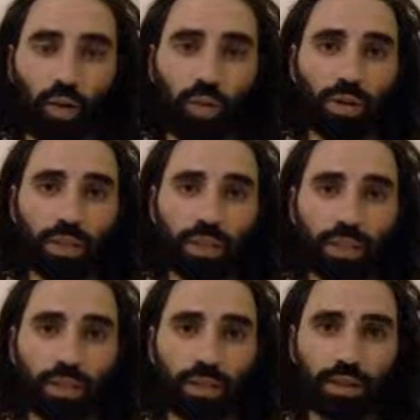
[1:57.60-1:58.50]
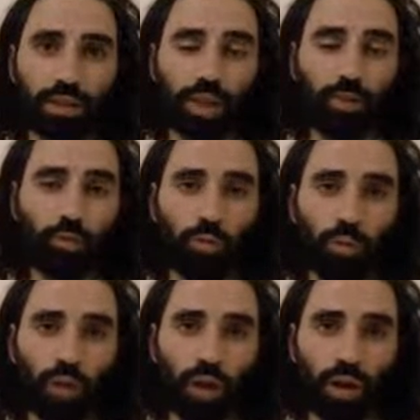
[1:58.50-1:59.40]
All blessings come
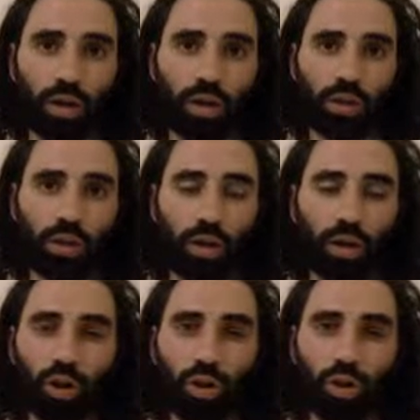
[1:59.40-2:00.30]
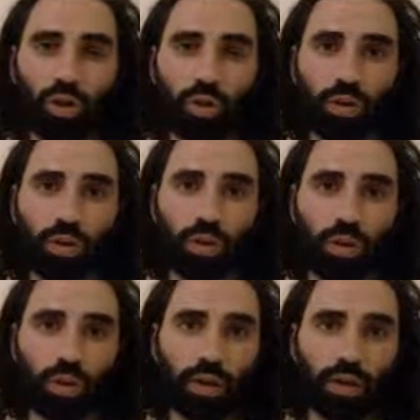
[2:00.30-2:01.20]
from Allah, and all
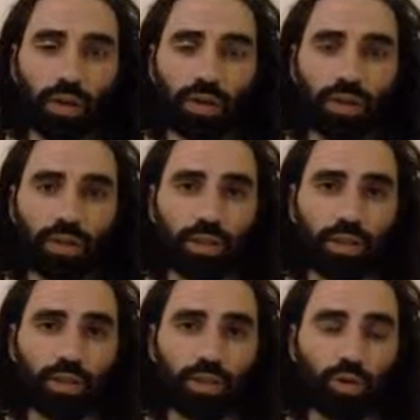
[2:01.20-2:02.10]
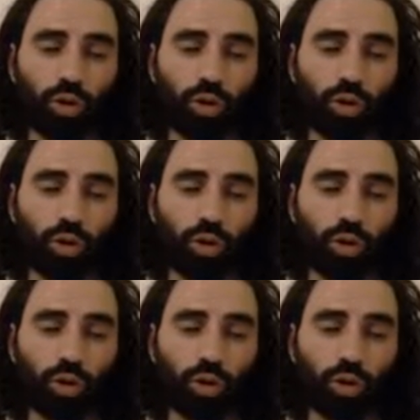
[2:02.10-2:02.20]
disease and